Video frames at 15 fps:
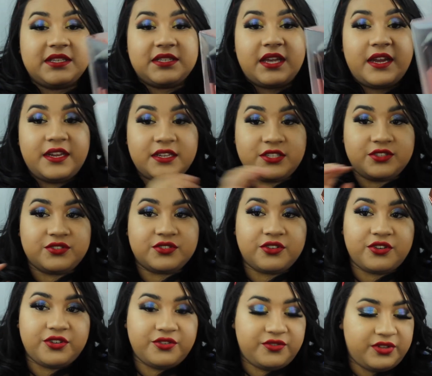excited to
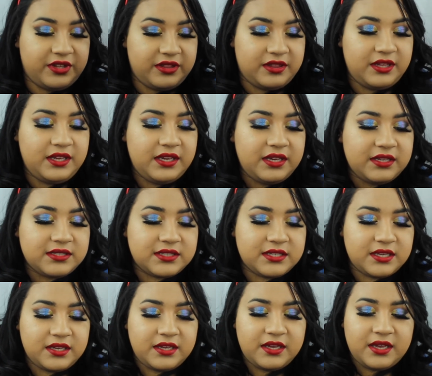start using
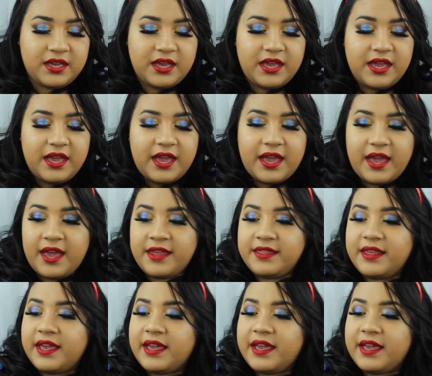these. And